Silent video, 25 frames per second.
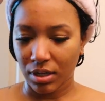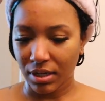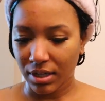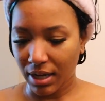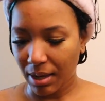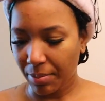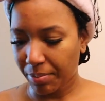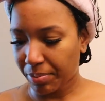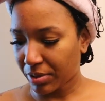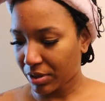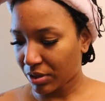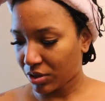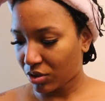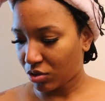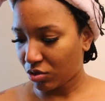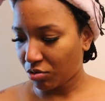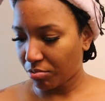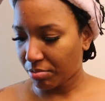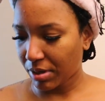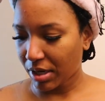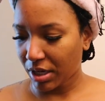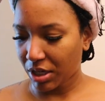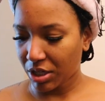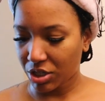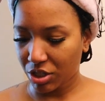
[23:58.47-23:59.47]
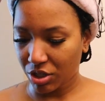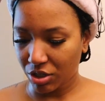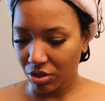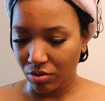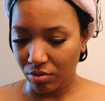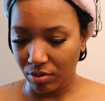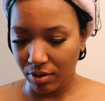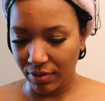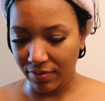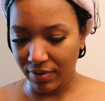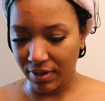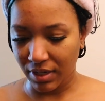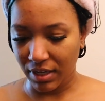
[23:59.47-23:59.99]
I put too much. You
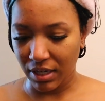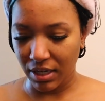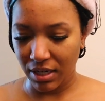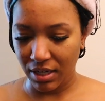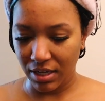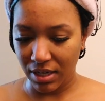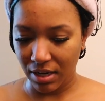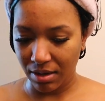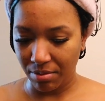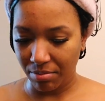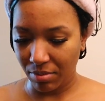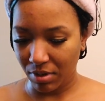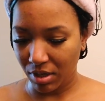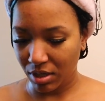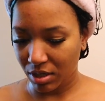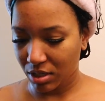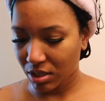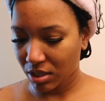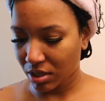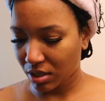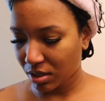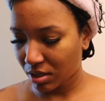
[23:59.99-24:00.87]
don't even need that much,